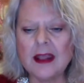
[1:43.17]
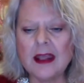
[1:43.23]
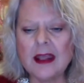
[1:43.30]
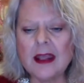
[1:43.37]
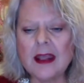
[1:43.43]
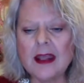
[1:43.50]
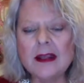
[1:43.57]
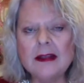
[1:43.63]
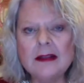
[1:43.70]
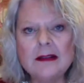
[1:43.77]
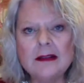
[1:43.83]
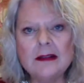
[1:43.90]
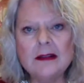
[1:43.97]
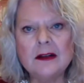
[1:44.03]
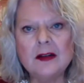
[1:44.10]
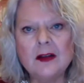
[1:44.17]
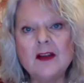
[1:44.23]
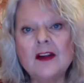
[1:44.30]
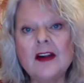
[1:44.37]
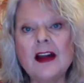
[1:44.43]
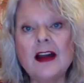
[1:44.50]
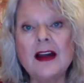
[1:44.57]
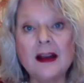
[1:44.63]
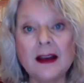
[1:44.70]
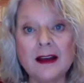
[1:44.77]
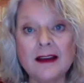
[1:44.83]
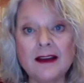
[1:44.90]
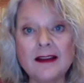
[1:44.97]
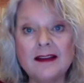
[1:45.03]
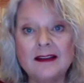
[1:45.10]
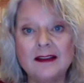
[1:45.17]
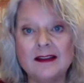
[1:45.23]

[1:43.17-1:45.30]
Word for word: and her high